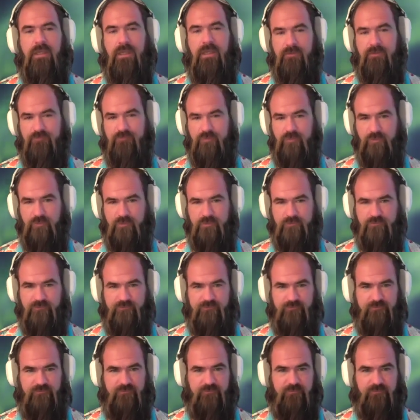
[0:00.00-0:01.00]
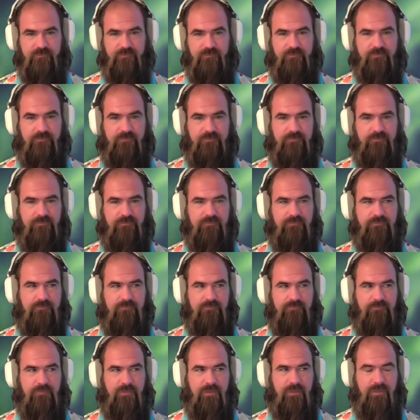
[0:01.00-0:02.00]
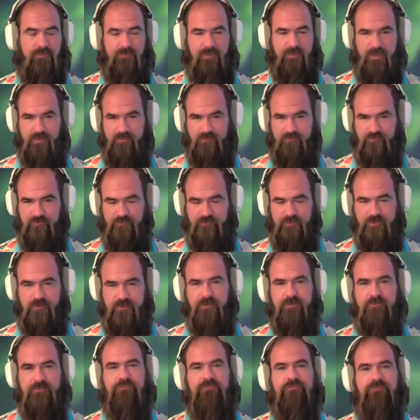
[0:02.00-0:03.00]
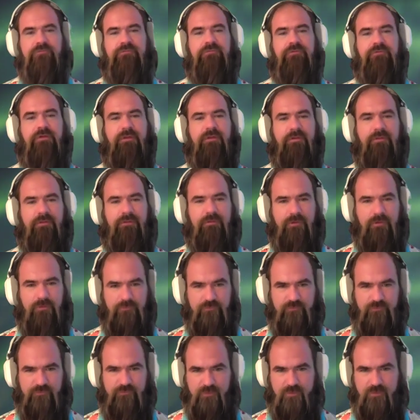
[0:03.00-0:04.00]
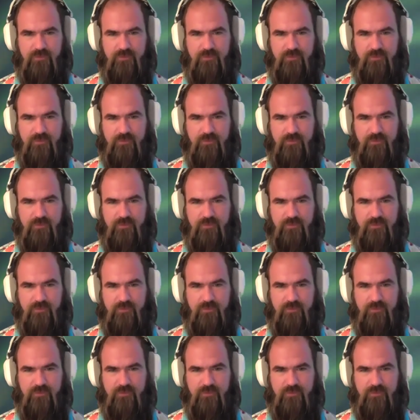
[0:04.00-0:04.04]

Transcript: And of course, in my experience and those